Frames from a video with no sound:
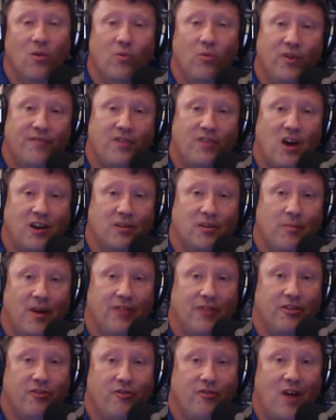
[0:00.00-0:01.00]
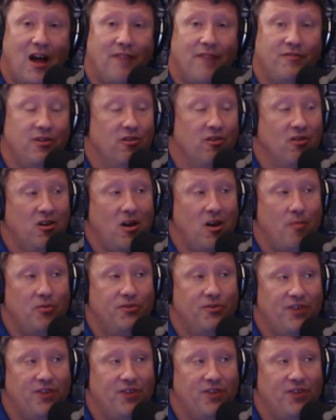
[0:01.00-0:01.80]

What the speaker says: We've talked about the draft here a couple